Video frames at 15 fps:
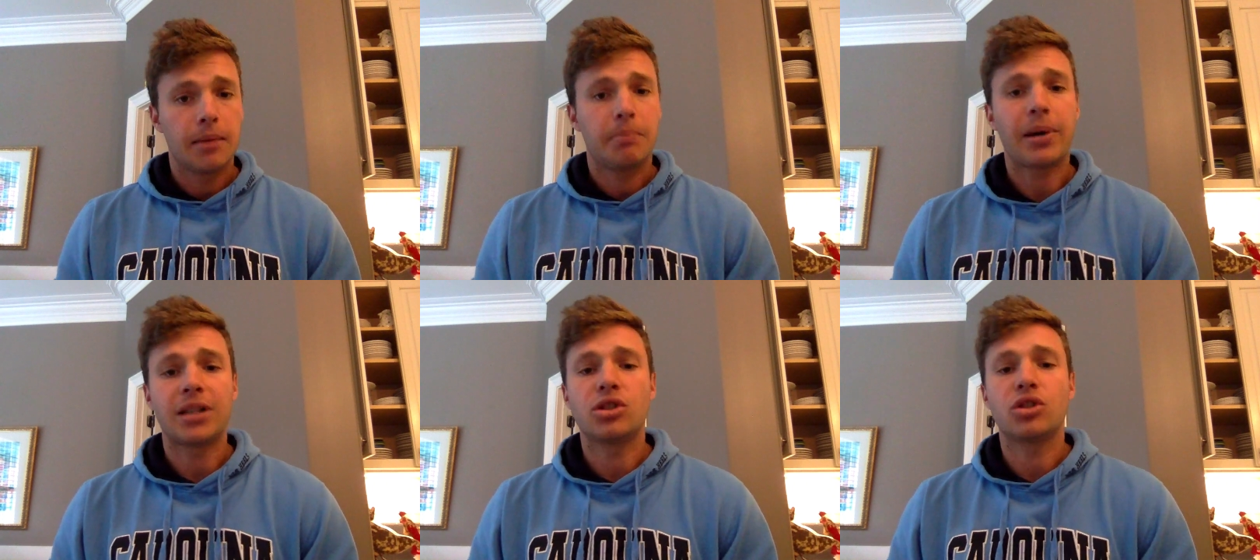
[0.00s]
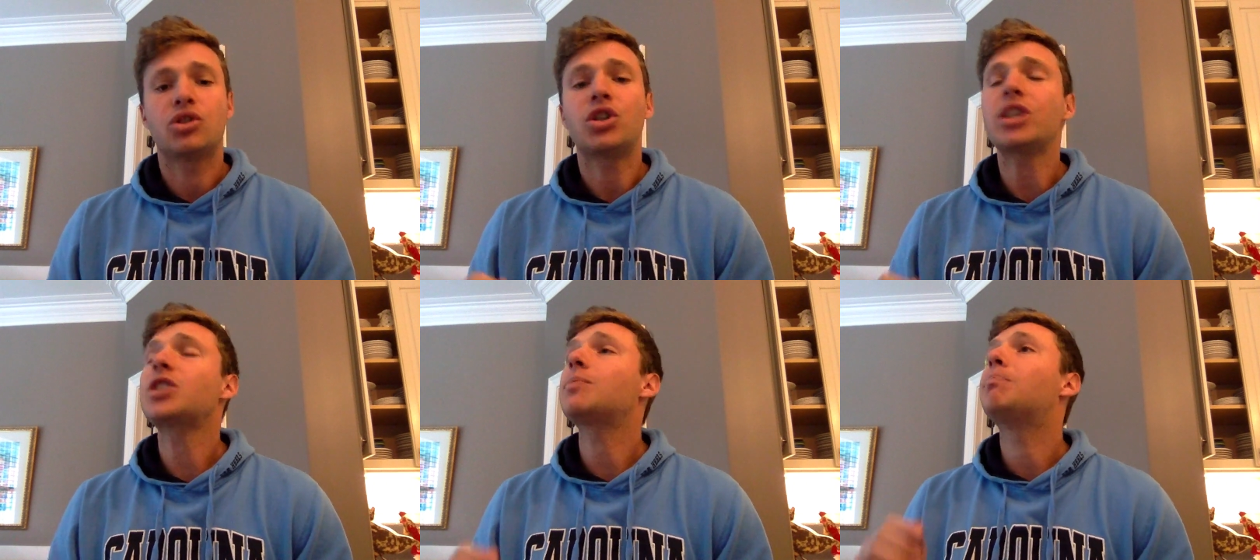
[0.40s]
But
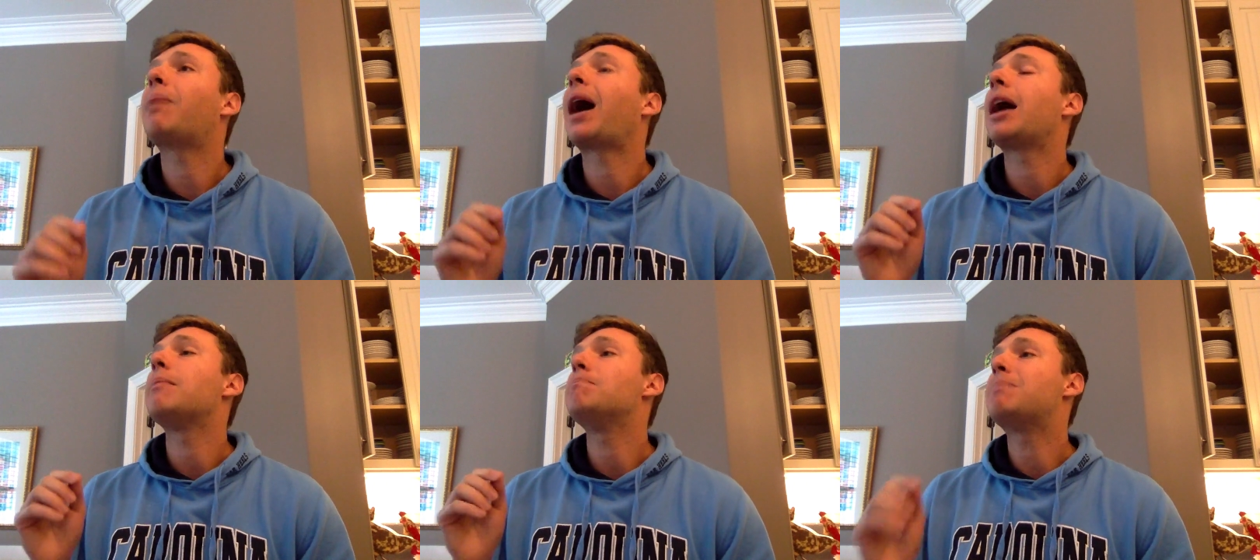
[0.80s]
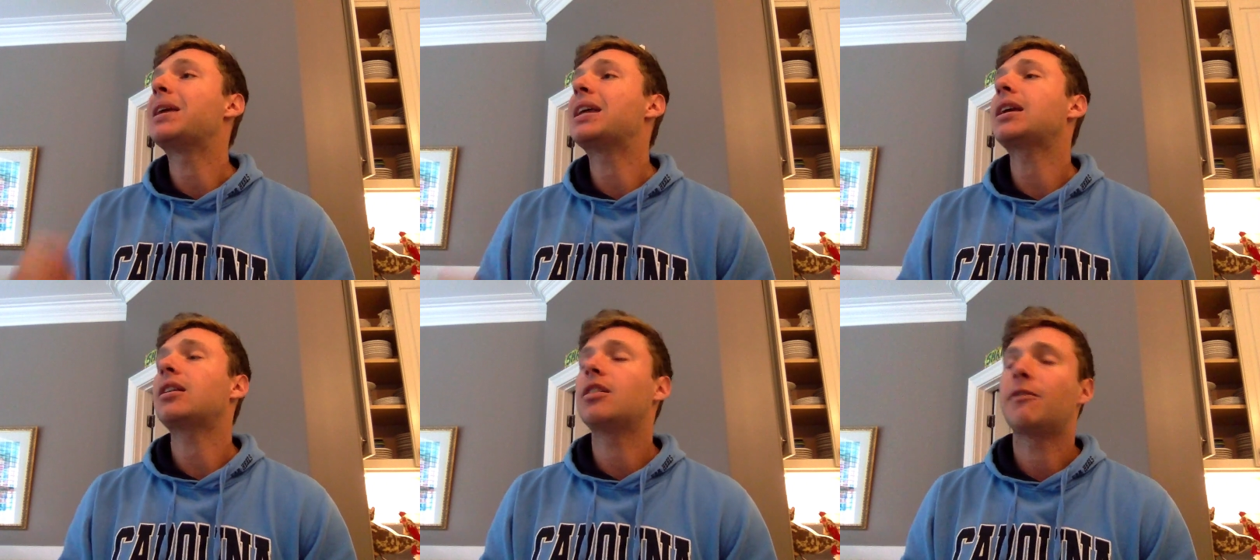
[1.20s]
just by
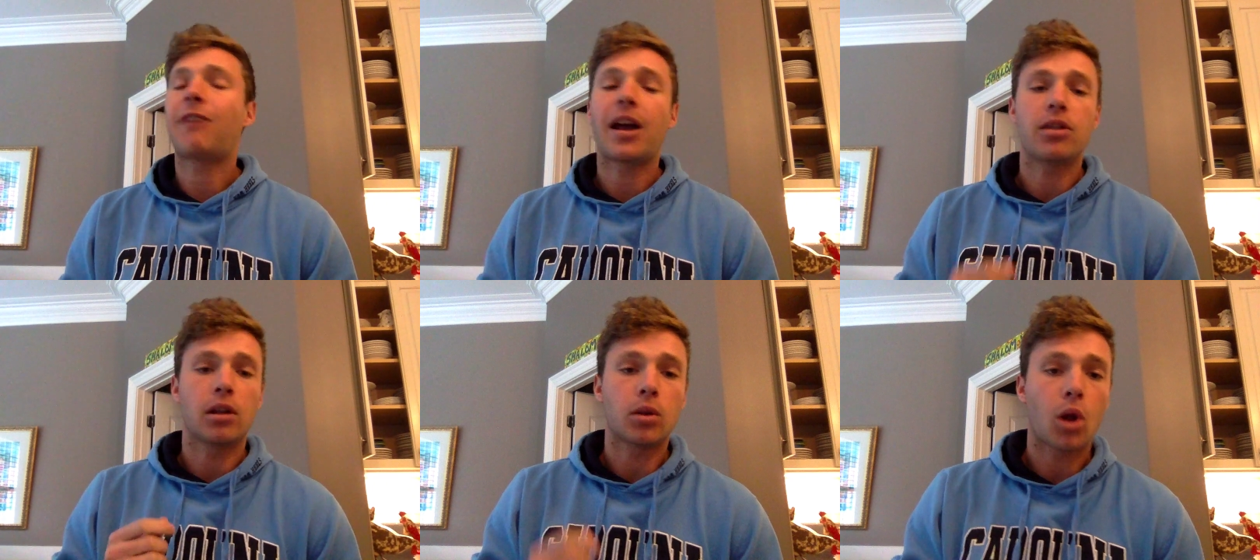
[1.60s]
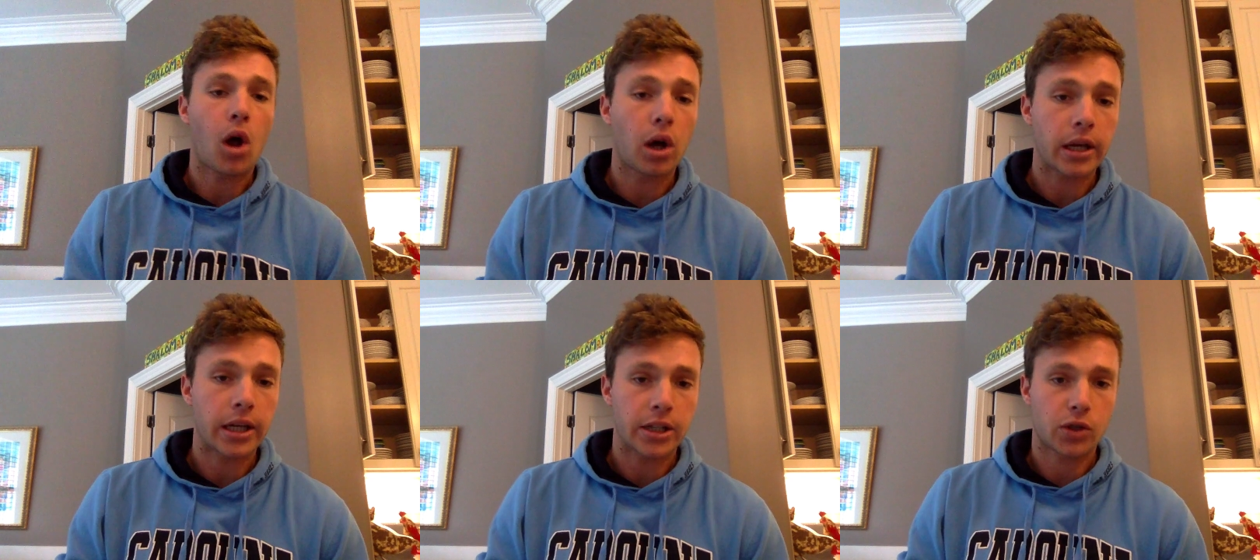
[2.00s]
being in the fight the
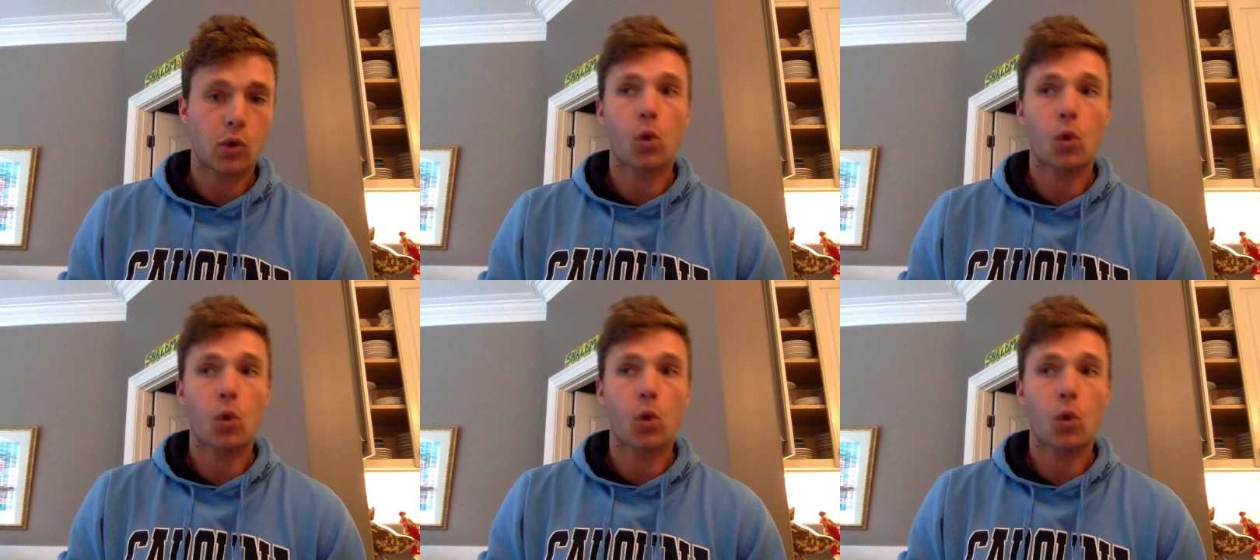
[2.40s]
longest